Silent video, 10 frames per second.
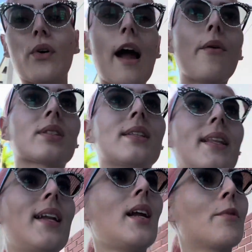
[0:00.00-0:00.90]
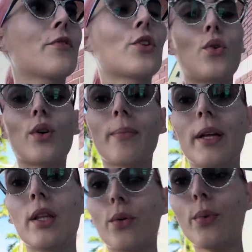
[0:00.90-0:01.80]
hours and then I'm gonna record my
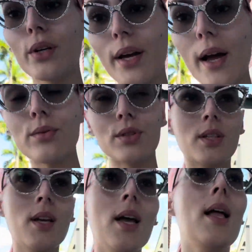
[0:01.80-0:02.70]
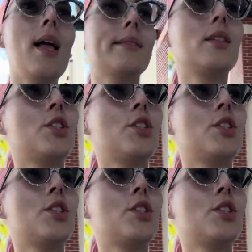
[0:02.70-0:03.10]
little workout at the